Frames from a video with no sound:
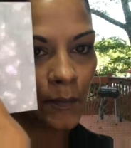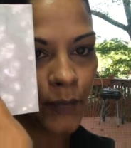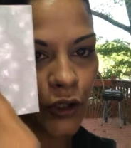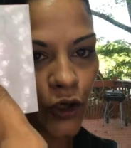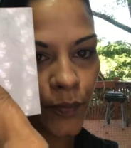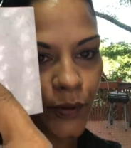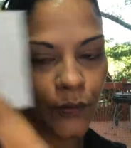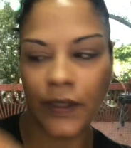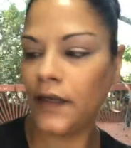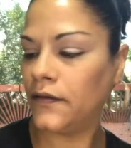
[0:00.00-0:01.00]
Pure
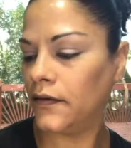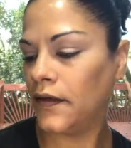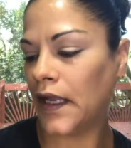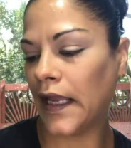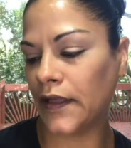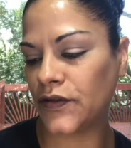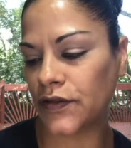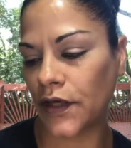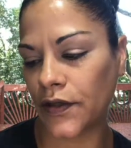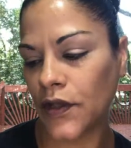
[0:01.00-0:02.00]
Beauty. It's
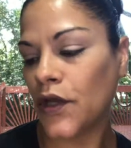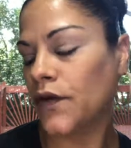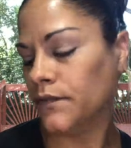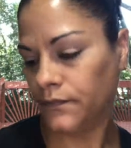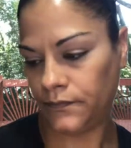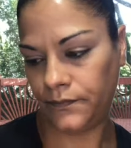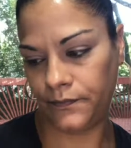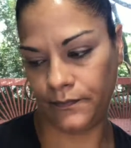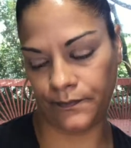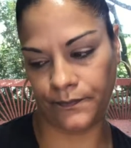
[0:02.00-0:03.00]
the
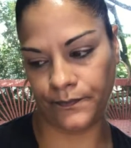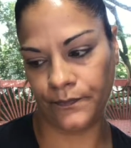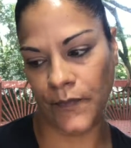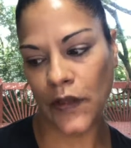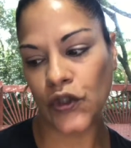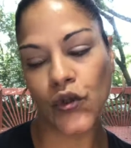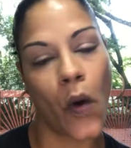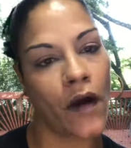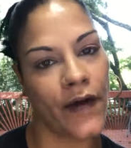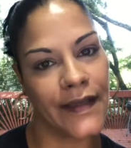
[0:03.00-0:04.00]

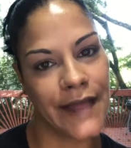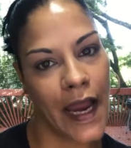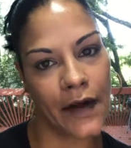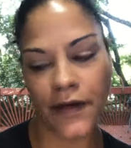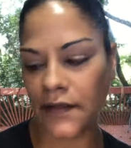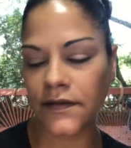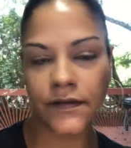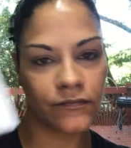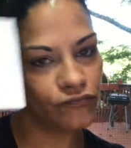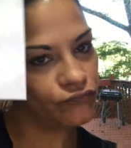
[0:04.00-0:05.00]
Soiree Diaries.